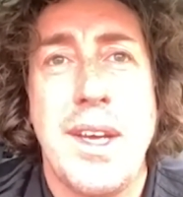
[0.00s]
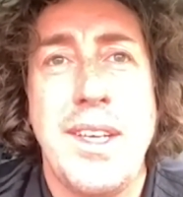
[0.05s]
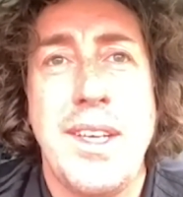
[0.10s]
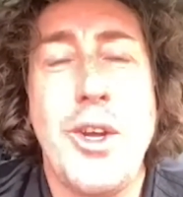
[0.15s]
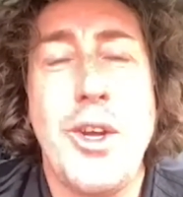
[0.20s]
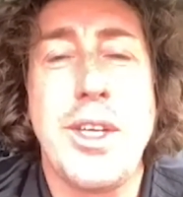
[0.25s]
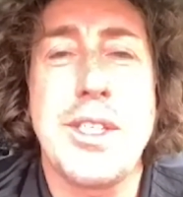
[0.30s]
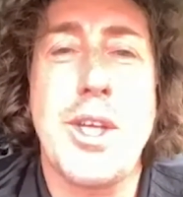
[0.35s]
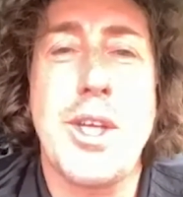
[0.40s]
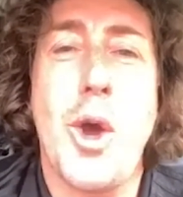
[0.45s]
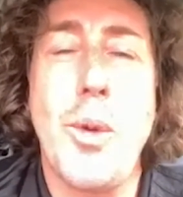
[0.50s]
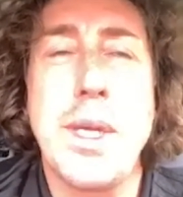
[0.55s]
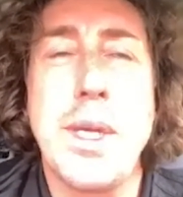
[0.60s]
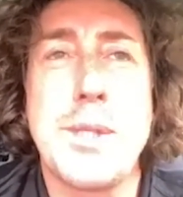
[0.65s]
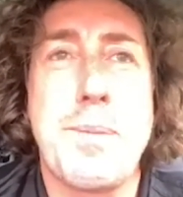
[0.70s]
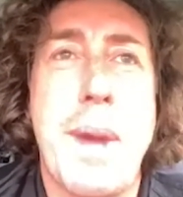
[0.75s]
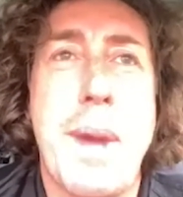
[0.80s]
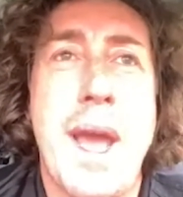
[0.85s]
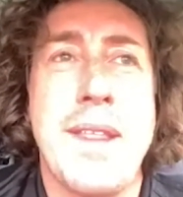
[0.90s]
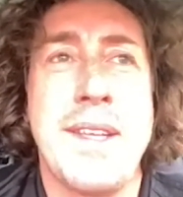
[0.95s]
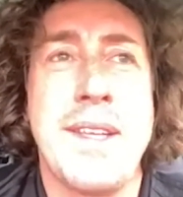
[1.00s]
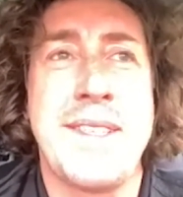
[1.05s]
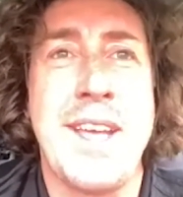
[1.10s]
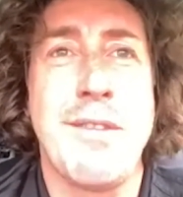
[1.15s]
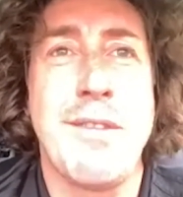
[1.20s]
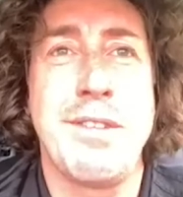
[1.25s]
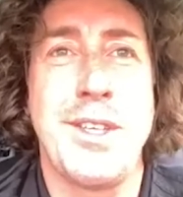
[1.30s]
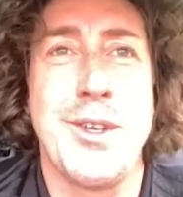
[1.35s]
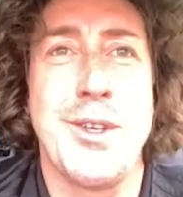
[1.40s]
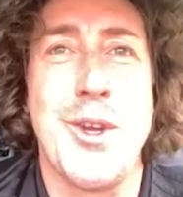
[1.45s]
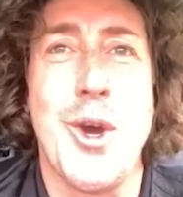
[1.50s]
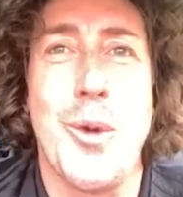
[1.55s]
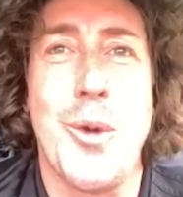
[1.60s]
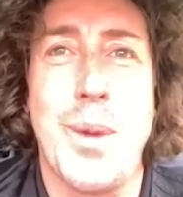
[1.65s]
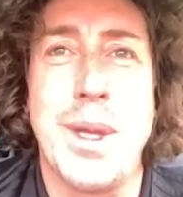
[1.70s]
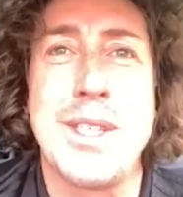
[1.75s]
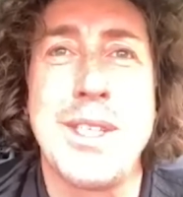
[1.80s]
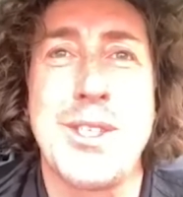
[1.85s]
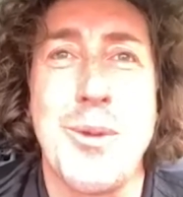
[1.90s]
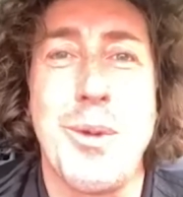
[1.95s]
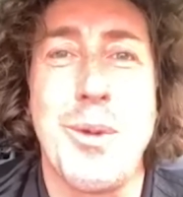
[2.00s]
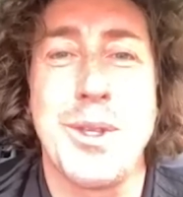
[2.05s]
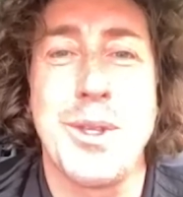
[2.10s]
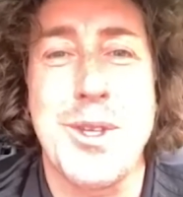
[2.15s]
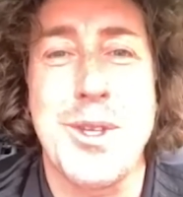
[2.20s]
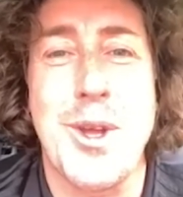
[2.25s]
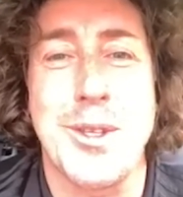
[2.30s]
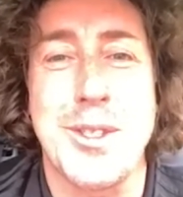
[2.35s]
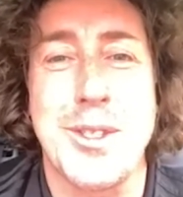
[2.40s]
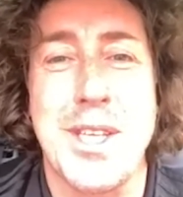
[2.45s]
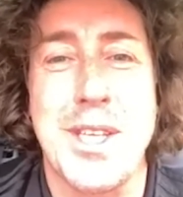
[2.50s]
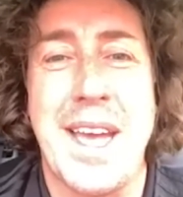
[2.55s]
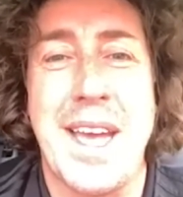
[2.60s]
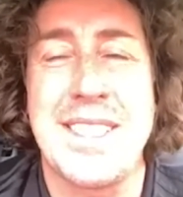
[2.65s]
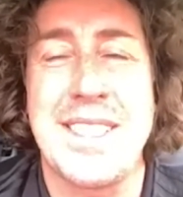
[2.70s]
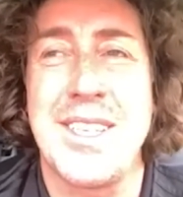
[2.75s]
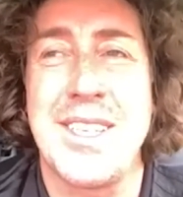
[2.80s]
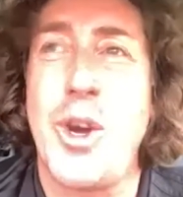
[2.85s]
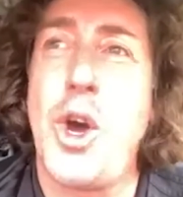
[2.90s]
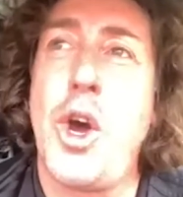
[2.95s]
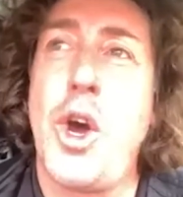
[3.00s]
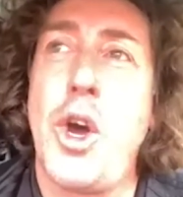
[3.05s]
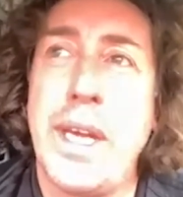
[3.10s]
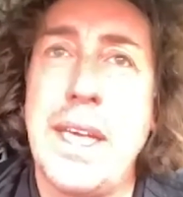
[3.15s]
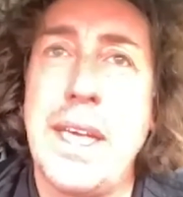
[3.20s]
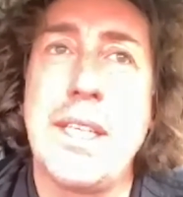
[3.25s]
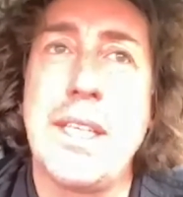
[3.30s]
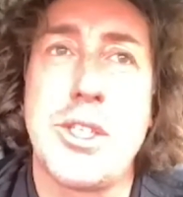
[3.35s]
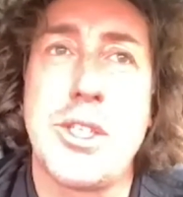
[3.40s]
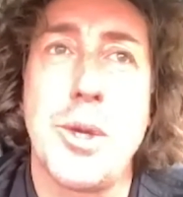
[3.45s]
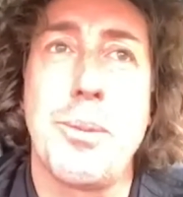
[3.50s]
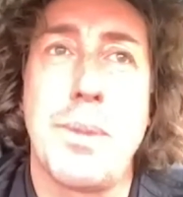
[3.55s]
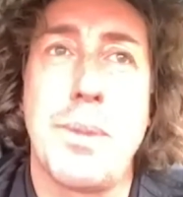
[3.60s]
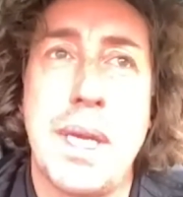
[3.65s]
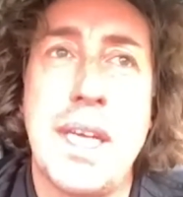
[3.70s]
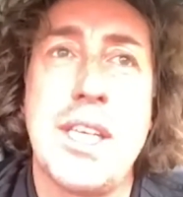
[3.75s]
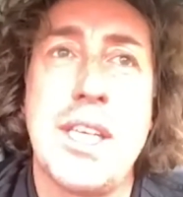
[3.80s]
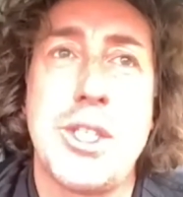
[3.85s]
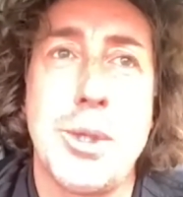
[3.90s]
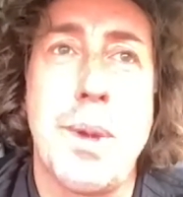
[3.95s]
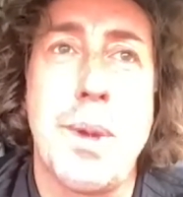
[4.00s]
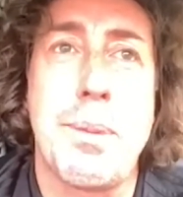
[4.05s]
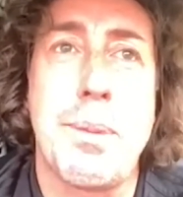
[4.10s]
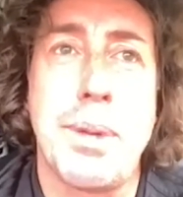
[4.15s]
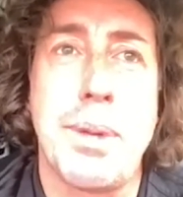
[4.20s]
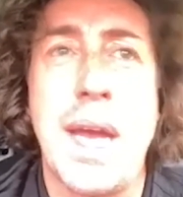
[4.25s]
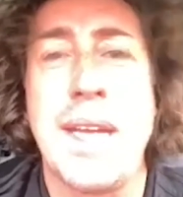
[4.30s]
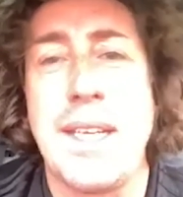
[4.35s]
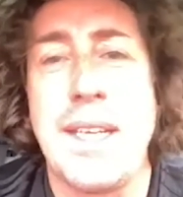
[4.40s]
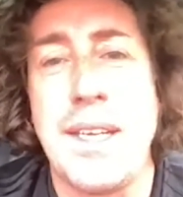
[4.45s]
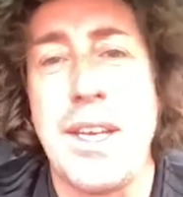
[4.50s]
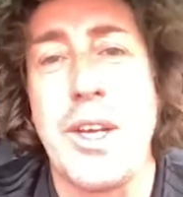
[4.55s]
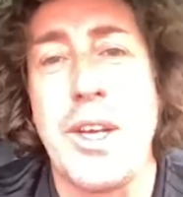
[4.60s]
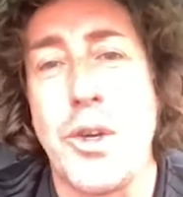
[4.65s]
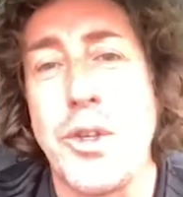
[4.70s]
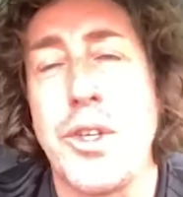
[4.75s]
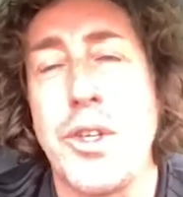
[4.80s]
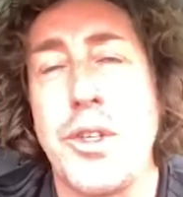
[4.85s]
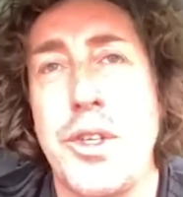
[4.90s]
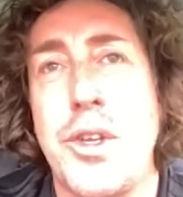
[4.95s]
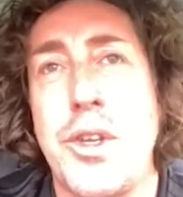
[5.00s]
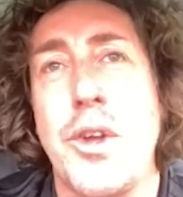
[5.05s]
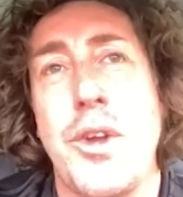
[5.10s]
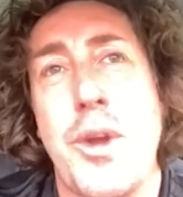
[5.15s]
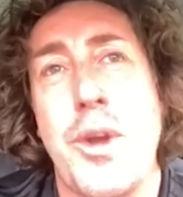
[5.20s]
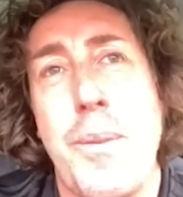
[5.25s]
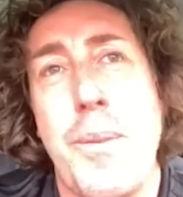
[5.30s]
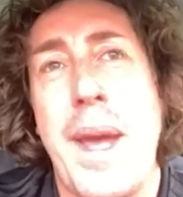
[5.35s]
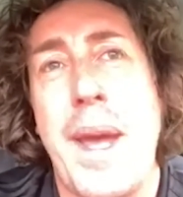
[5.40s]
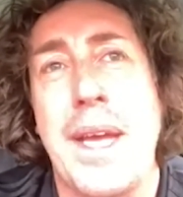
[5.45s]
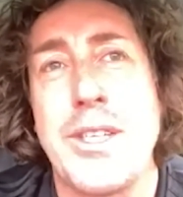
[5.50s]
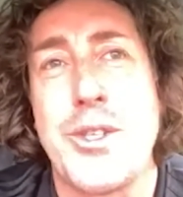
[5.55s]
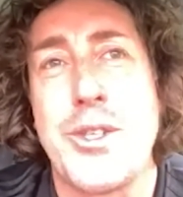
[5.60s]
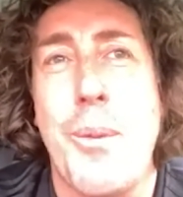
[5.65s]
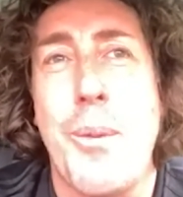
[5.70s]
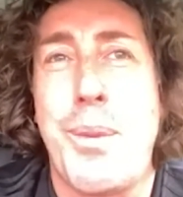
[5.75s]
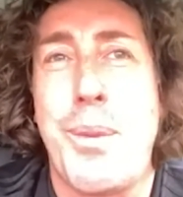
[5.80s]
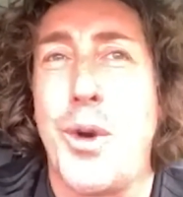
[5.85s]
You know, it's always better the devil you know when someone's not selected. Oh, he should be playing and he could have done a better job.